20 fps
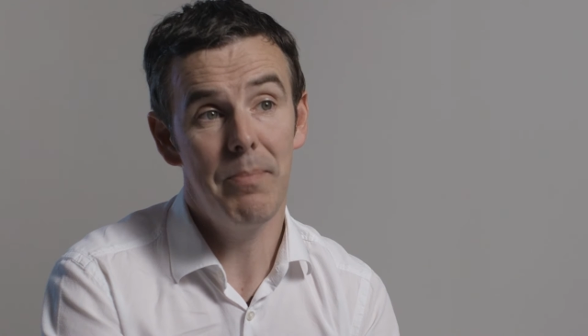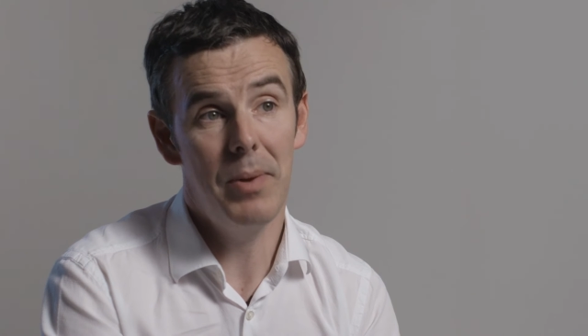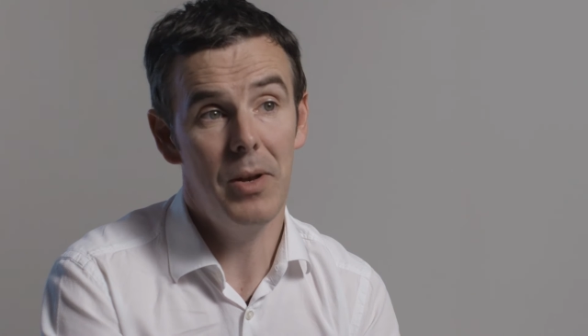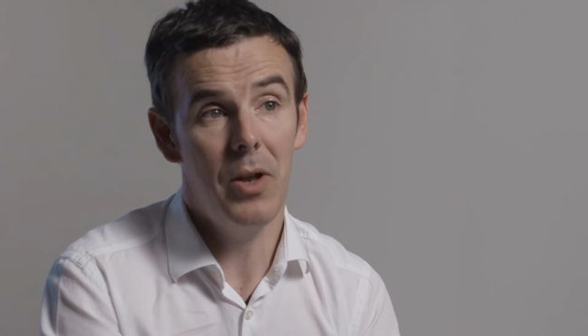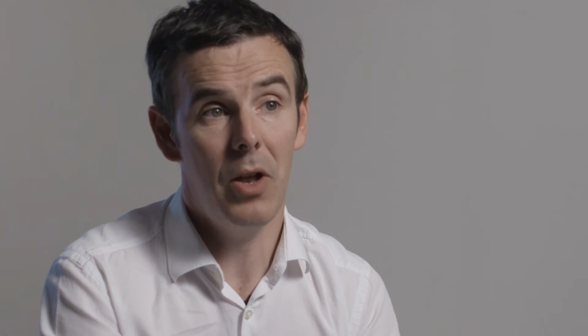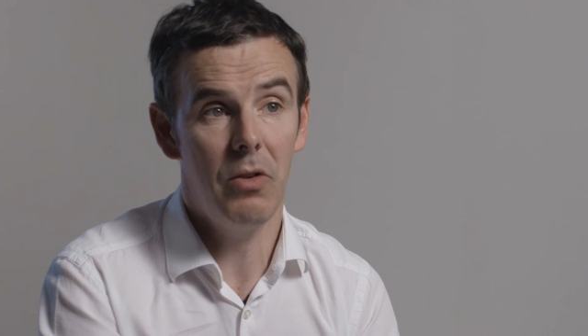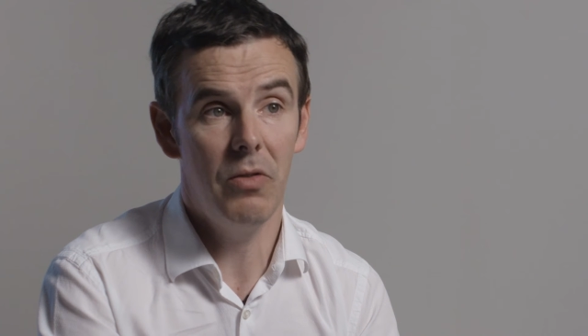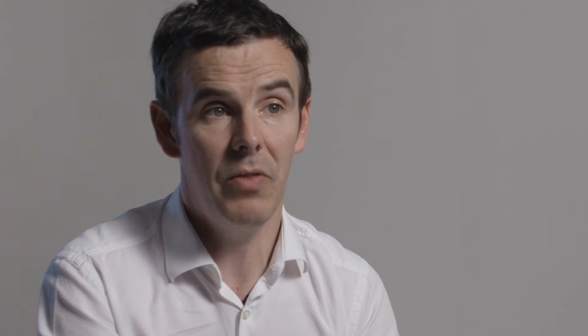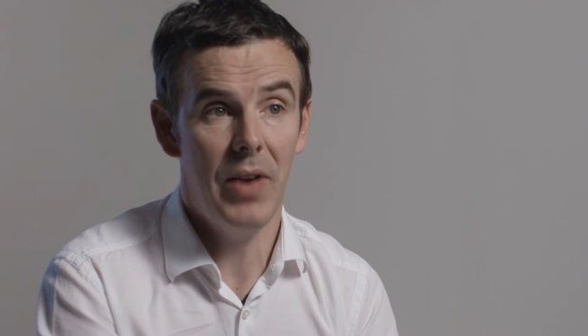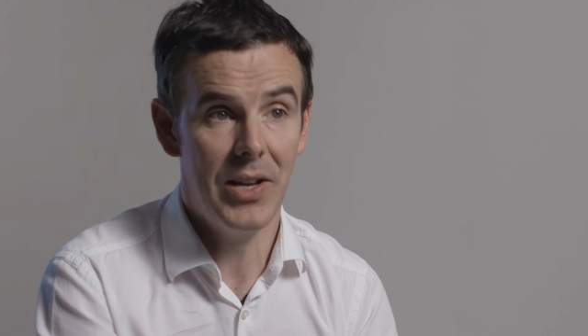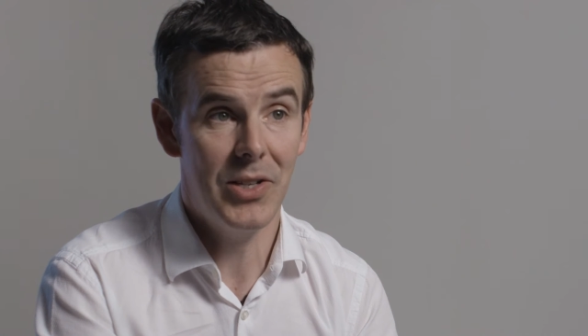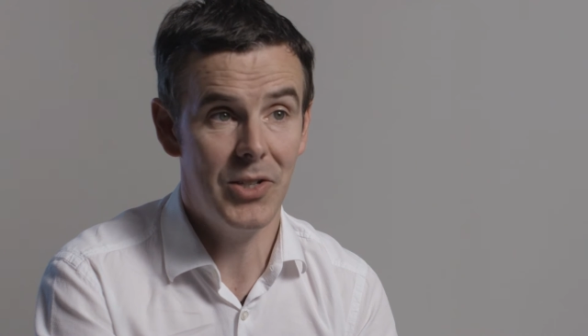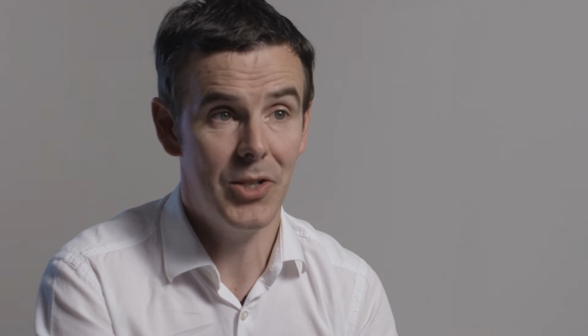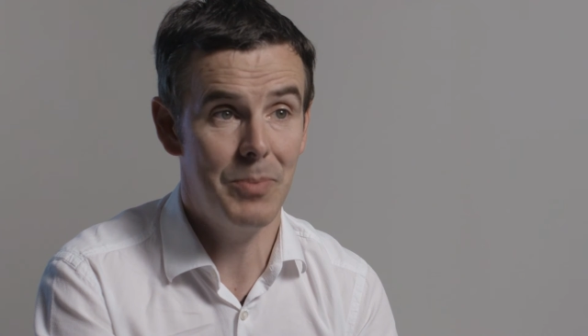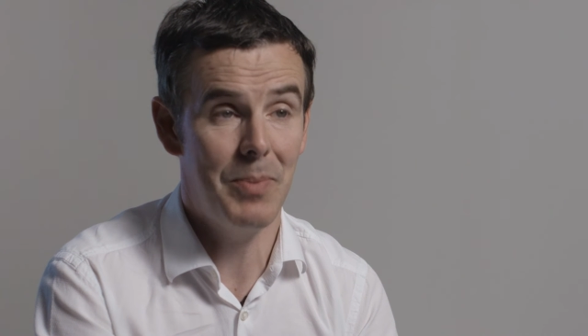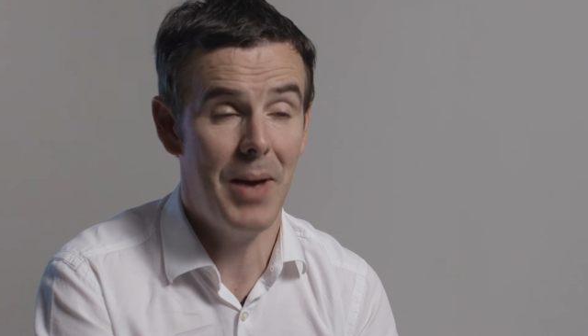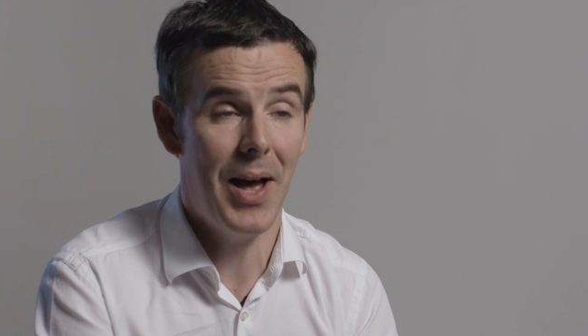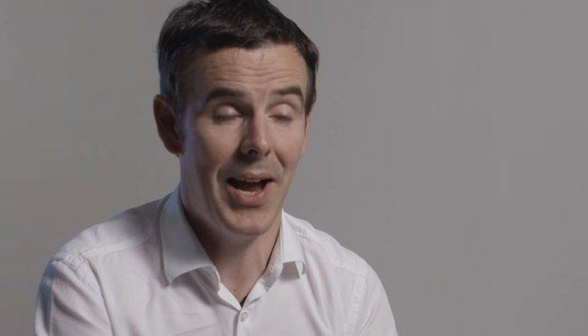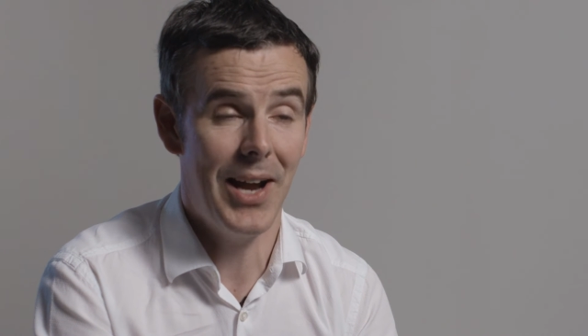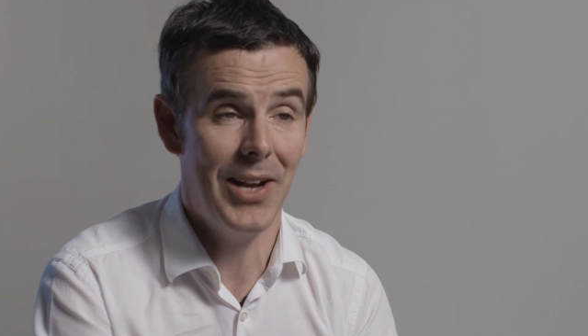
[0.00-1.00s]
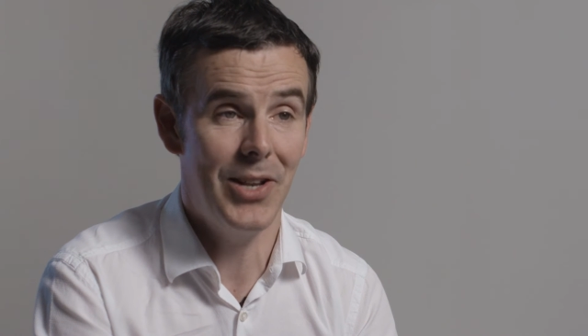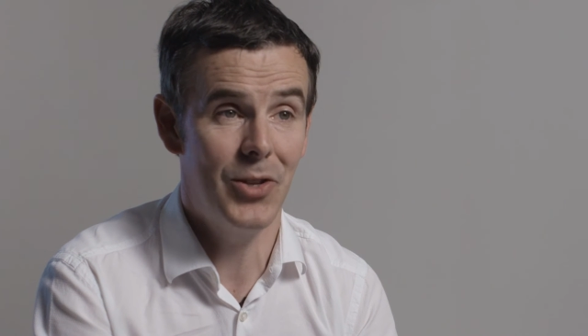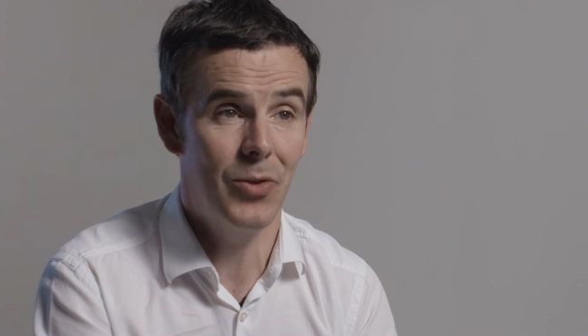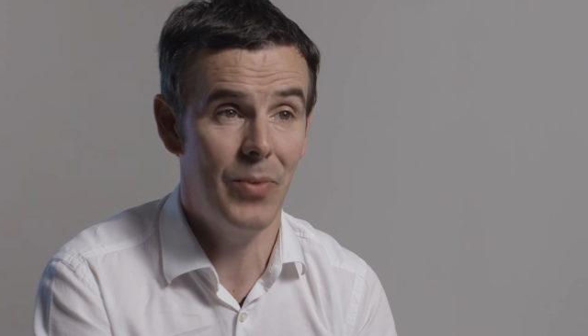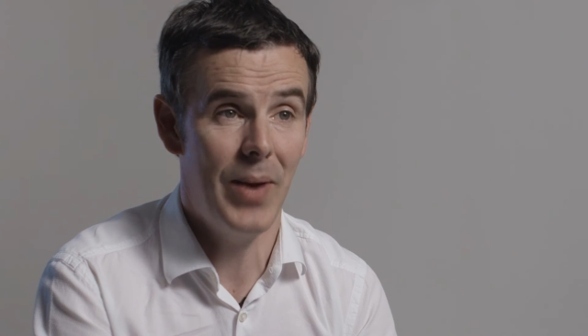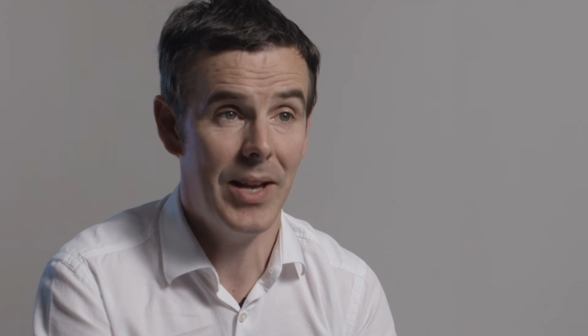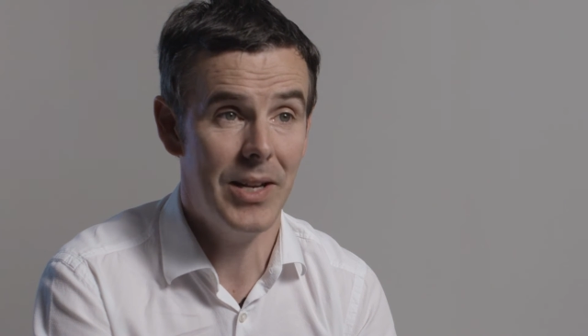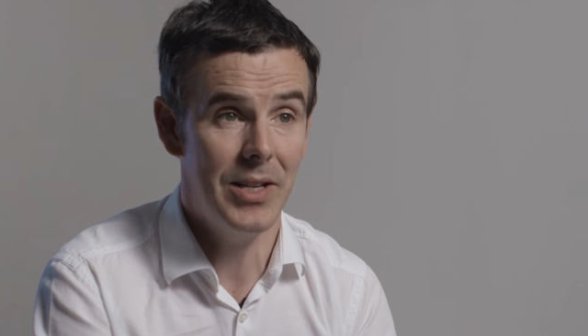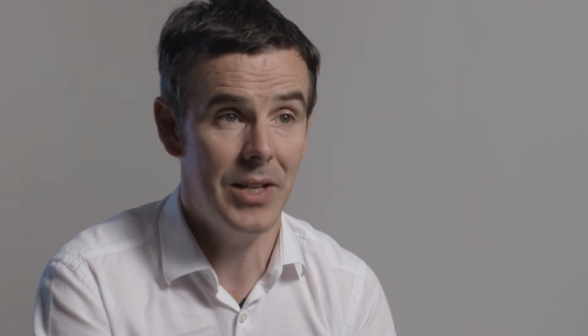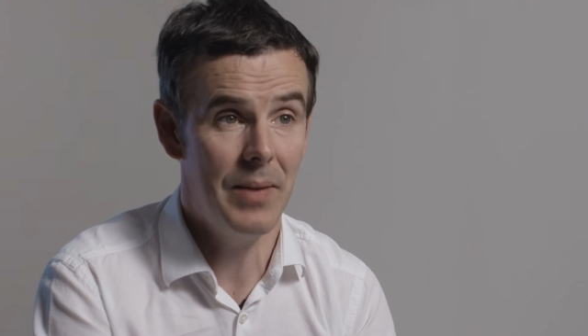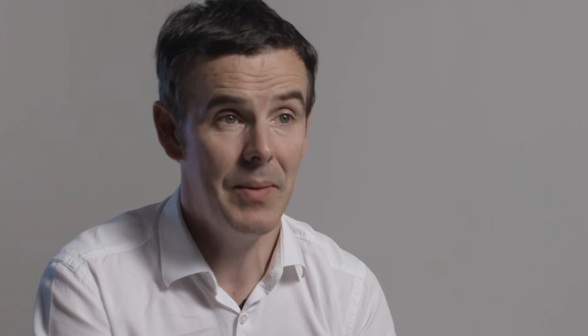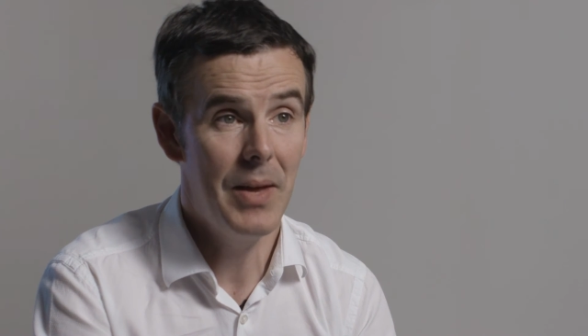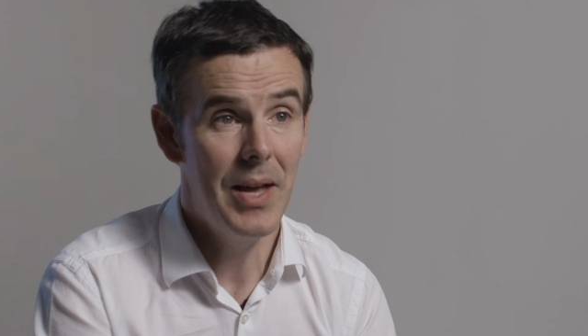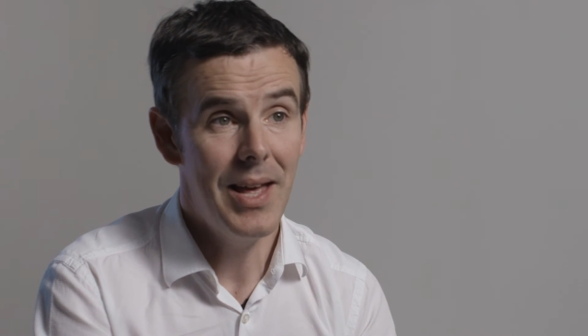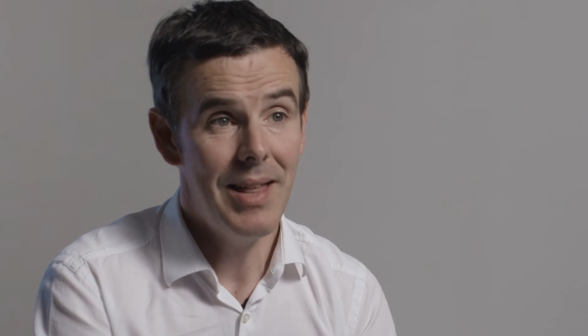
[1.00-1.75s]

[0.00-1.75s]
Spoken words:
blood vessels behind the retina.